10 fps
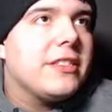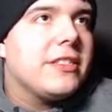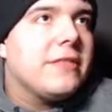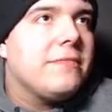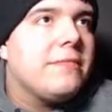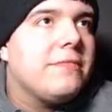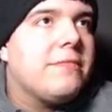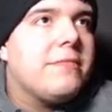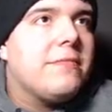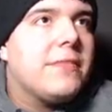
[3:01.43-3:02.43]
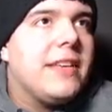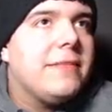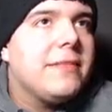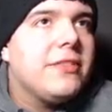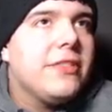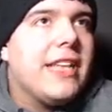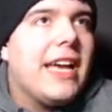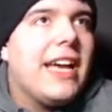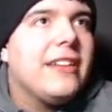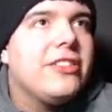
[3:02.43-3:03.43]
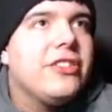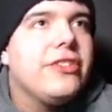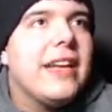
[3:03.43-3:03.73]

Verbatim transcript: to keep doing that to you.